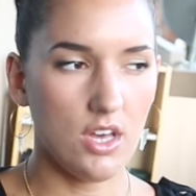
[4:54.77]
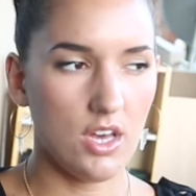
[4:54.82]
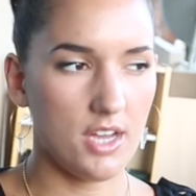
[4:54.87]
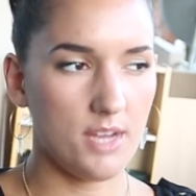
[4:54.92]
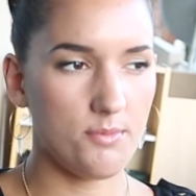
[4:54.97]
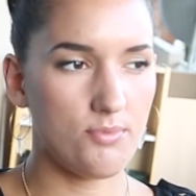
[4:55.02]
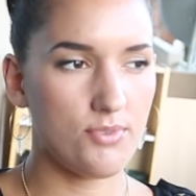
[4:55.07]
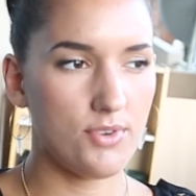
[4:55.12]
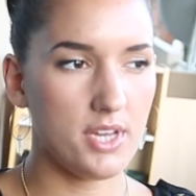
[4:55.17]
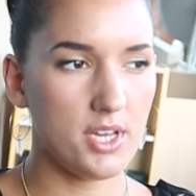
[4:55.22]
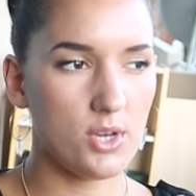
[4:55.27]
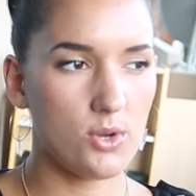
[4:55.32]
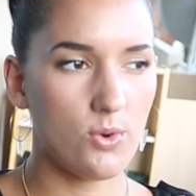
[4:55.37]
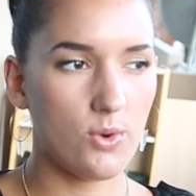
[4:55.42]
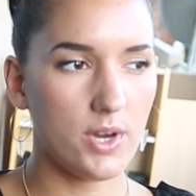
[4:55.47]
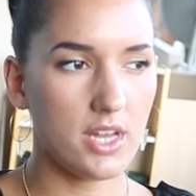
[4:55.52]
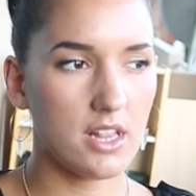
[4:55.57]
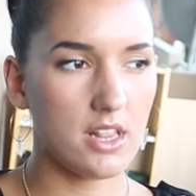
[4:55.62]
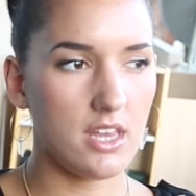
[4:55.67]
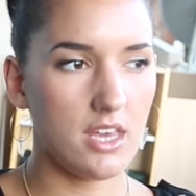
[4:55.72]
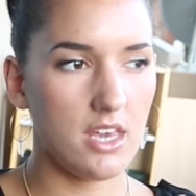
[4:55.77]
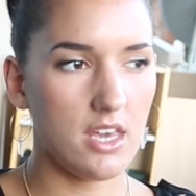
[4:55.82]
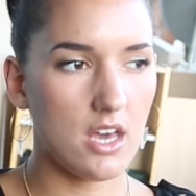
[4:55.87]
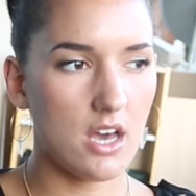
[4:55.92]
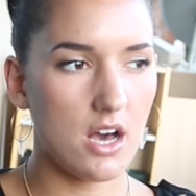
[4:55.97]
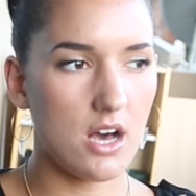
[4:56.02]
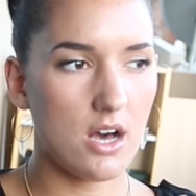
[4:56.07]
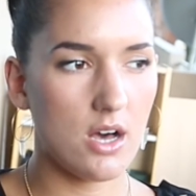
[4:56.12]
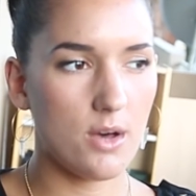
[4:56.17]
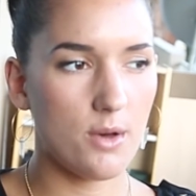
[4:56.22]
and pretty quickly
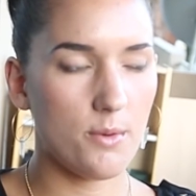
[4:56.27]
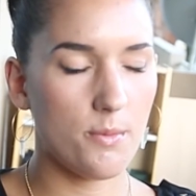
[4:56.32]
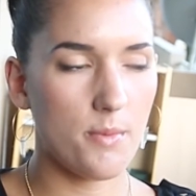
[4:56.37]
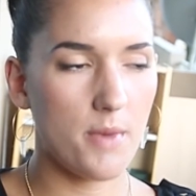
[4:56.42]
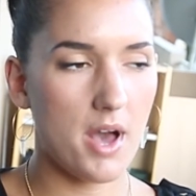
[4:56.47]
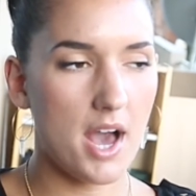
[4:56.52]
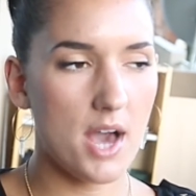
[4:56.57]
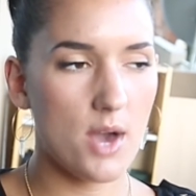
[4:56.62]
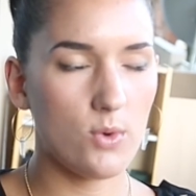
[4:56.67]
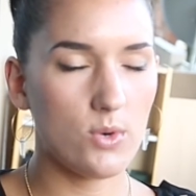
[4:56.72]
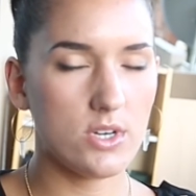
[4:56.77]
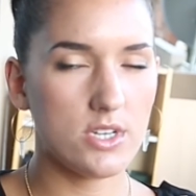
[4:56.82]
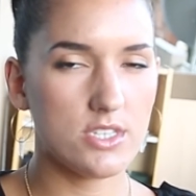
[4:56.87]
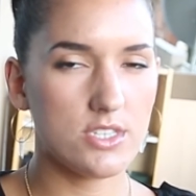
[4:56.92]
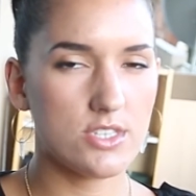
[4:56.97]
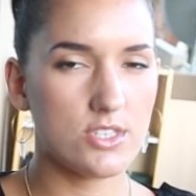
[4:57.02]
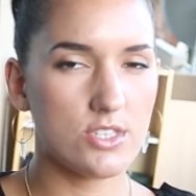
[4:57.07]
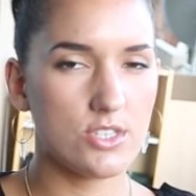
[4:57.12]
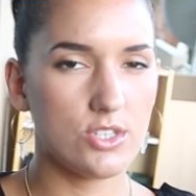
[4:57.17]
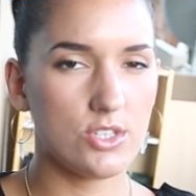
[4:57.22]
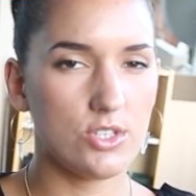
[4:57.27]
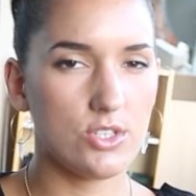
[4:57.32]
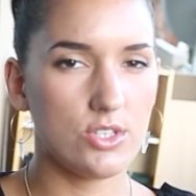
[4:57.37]
I was